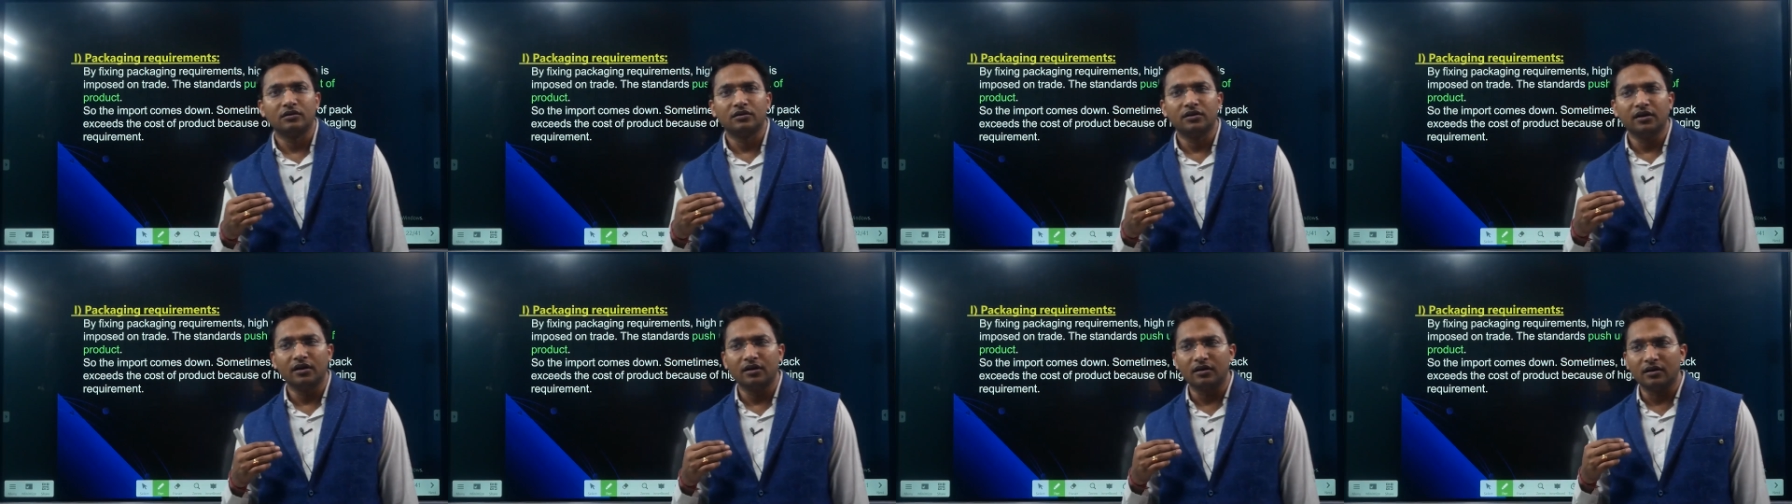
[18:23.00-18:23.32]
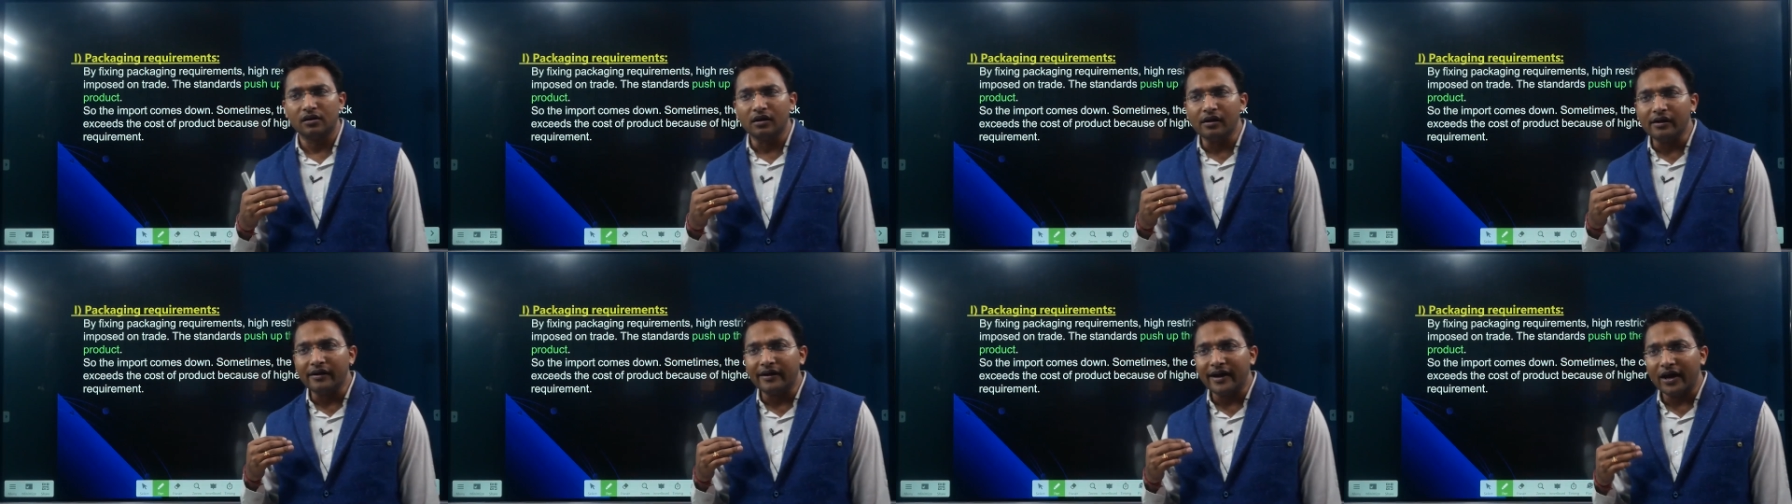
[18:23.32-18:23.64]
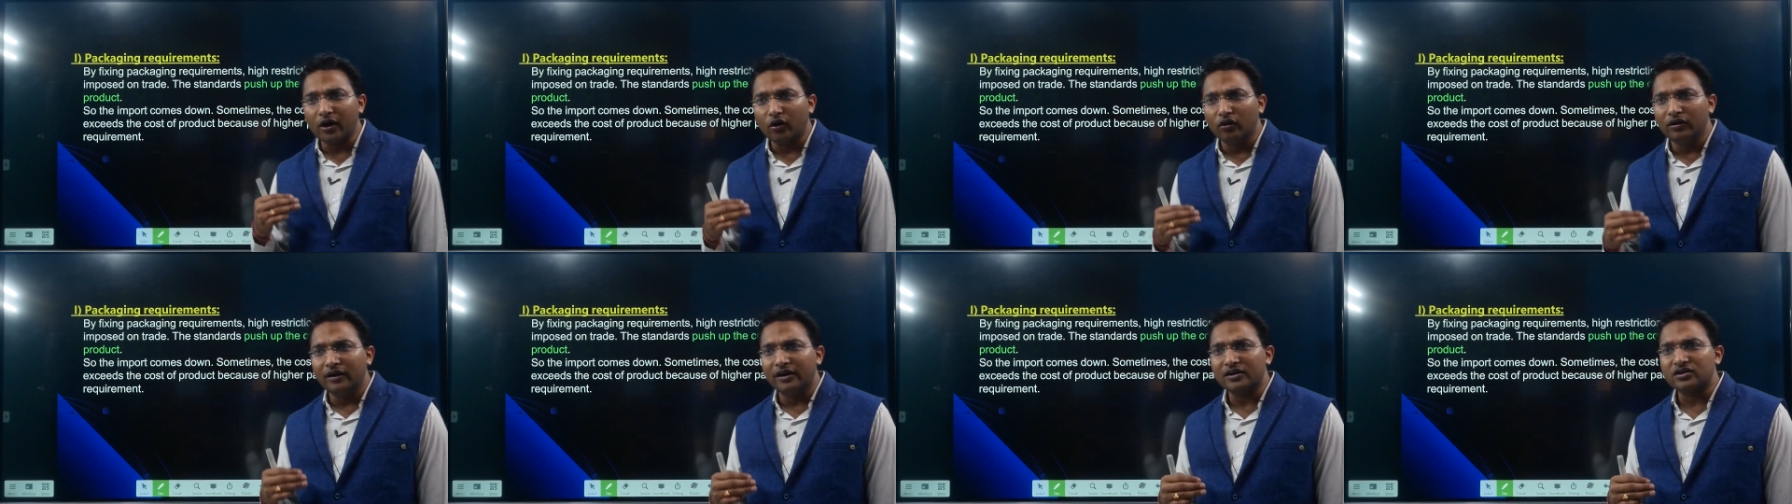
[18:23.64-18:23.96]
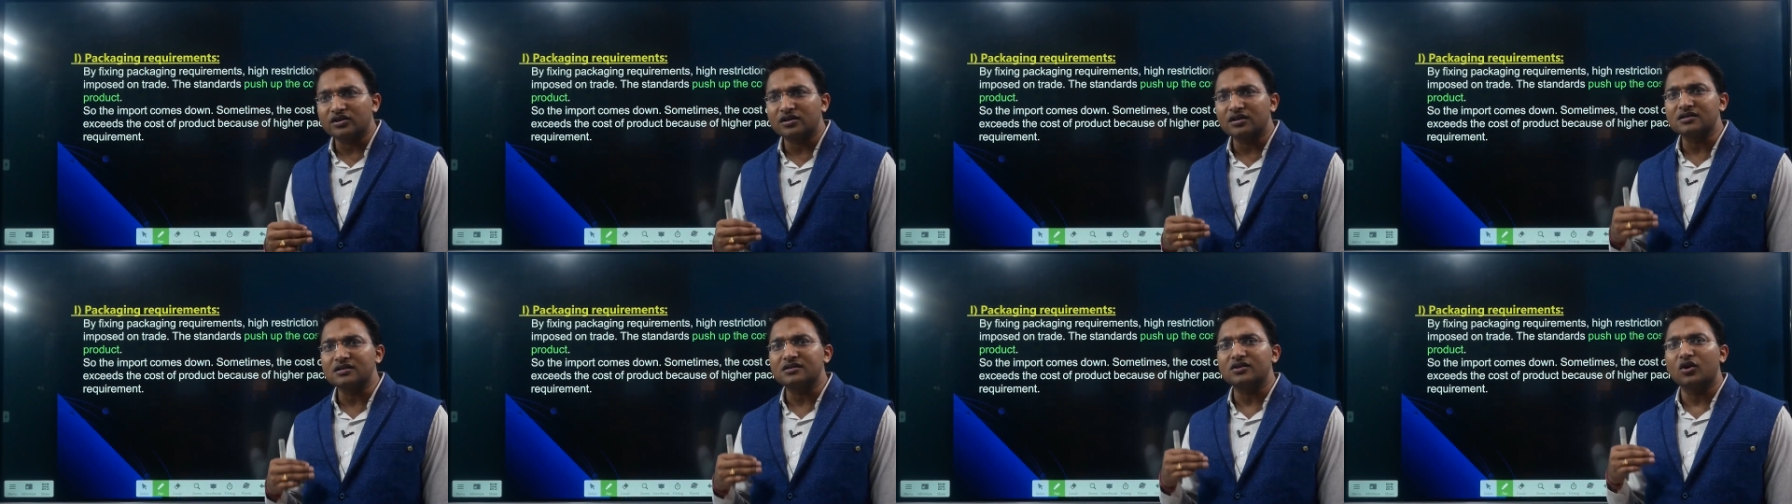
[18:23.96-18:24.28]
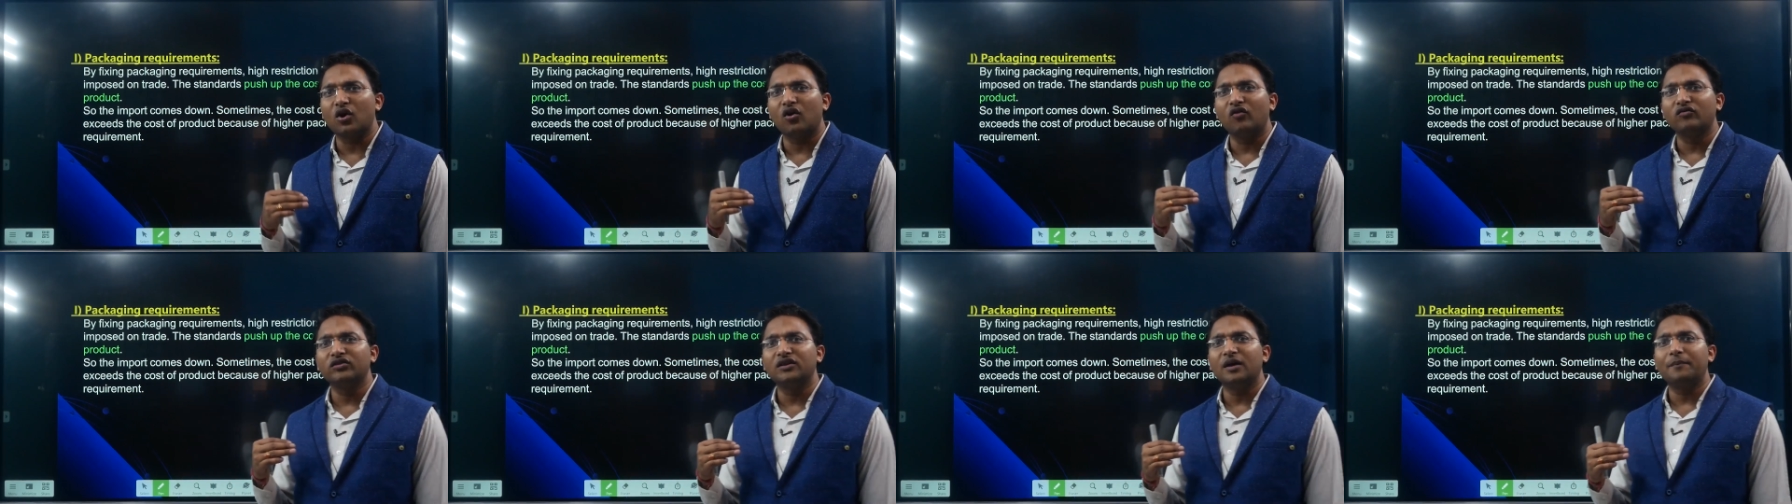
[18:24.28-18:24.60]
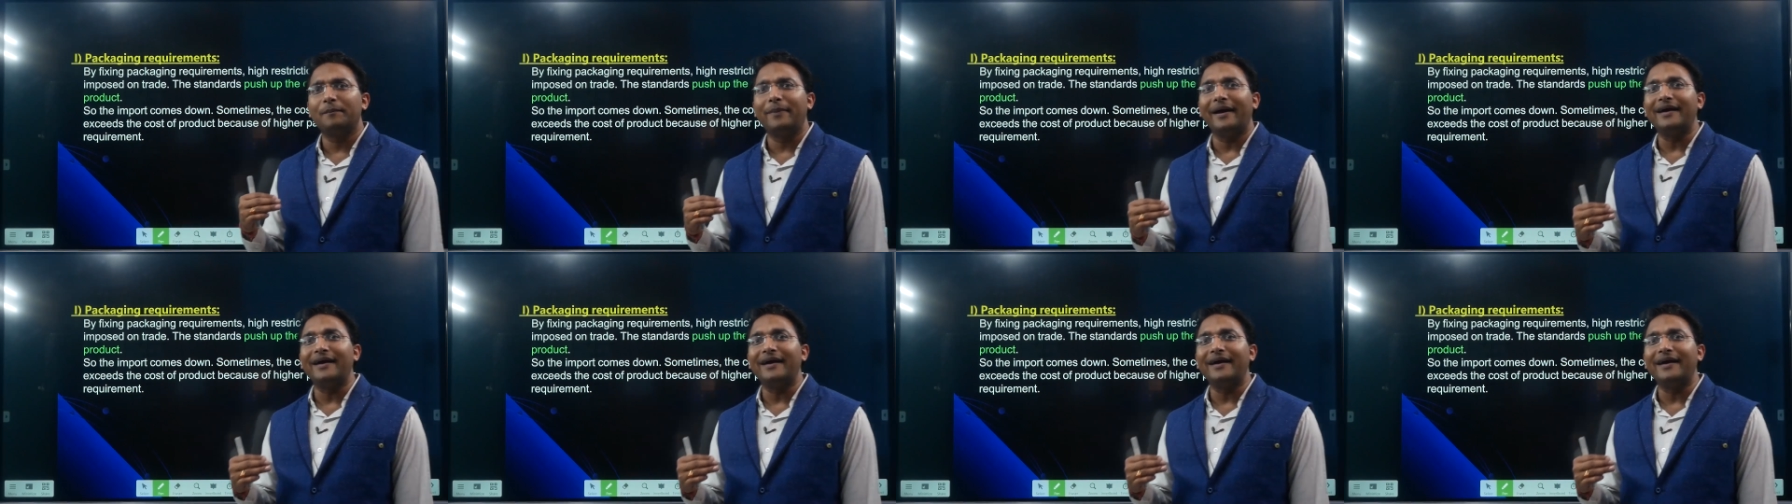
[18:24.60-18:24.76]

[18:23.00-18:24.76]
the regulations on the